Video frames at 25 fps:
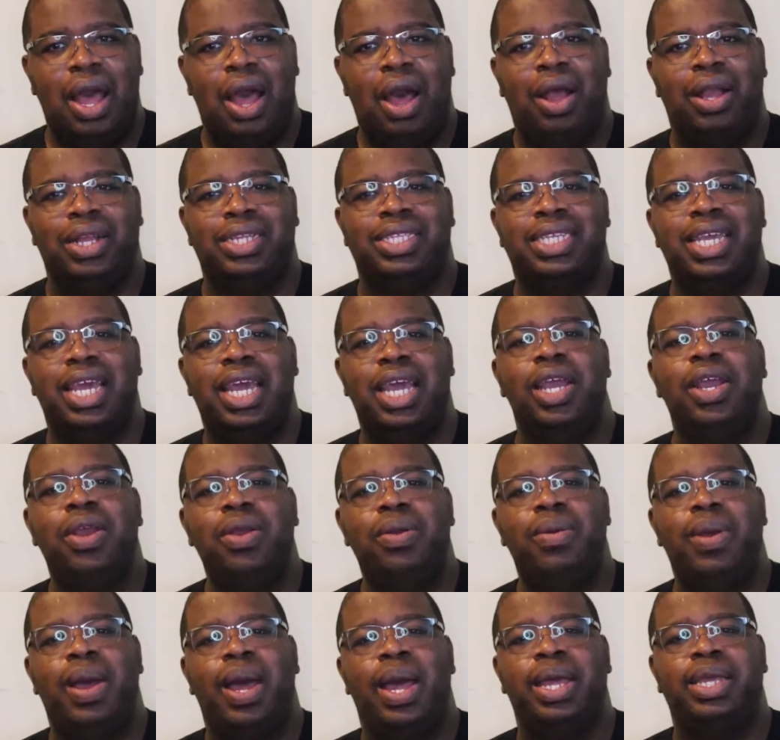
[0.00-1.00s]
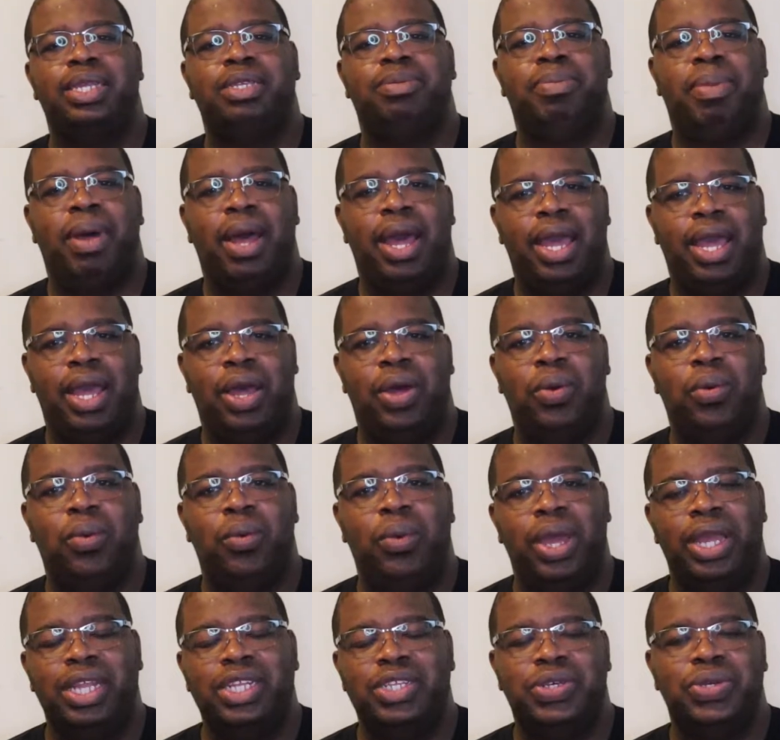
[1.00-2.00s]
are terrorized by a
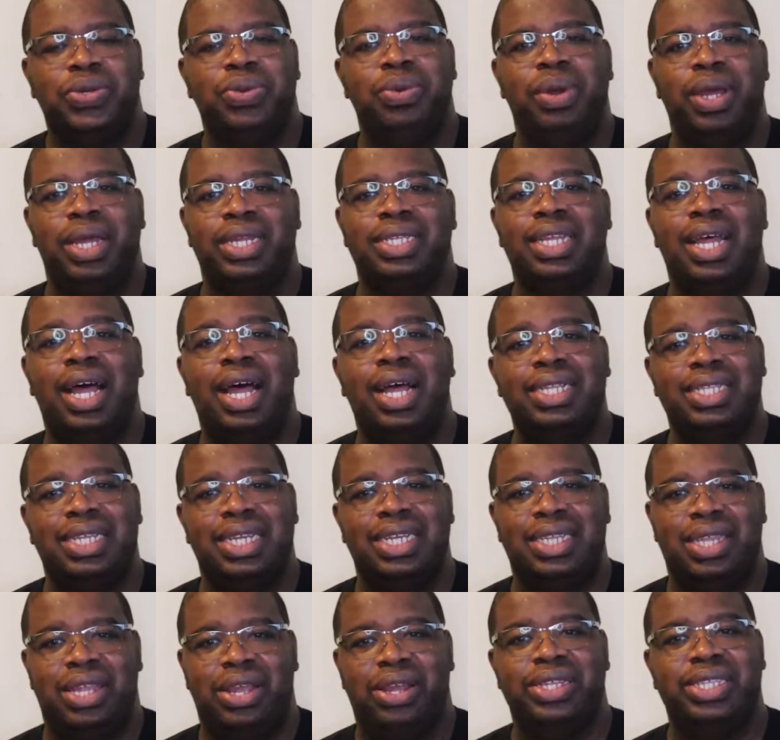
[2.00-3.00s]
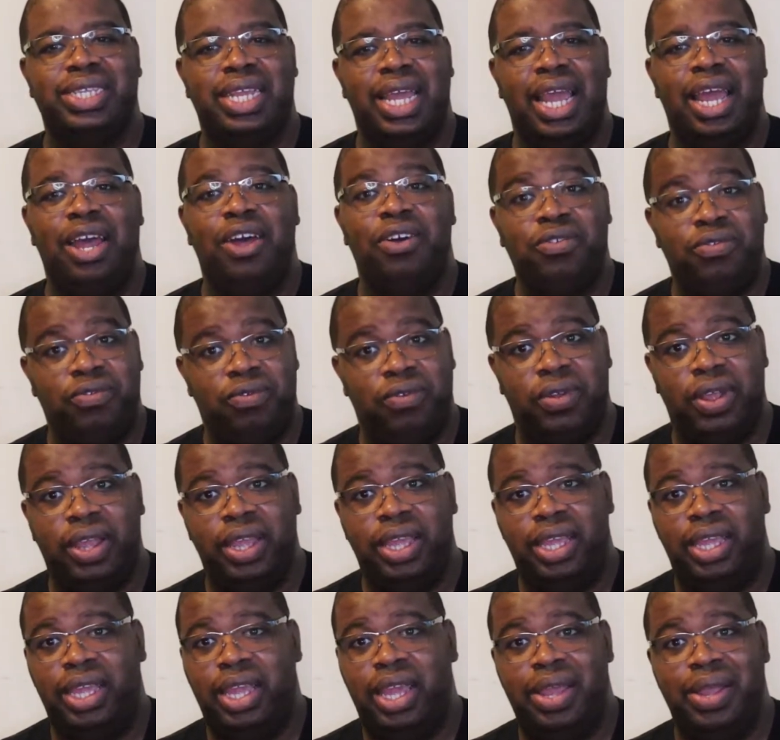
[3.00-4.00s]
witch who has haunted their town for
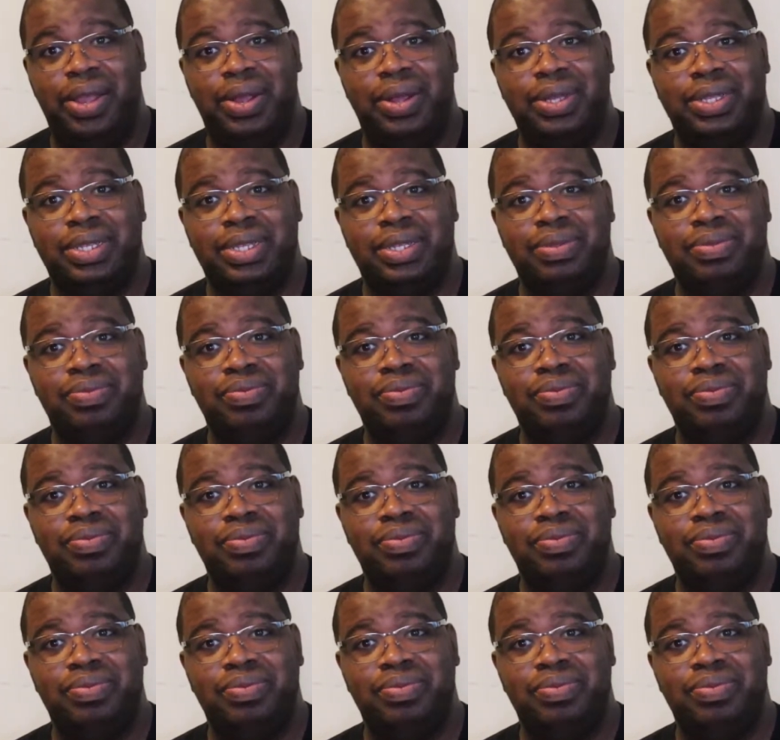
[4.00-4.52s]
years.